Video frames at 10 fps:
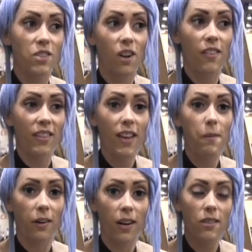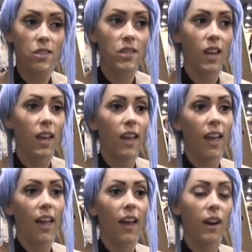It's called The Immigrants,
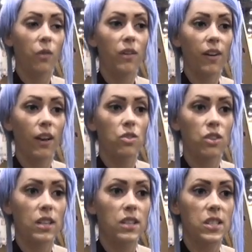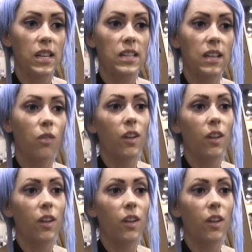and we've actually sent it.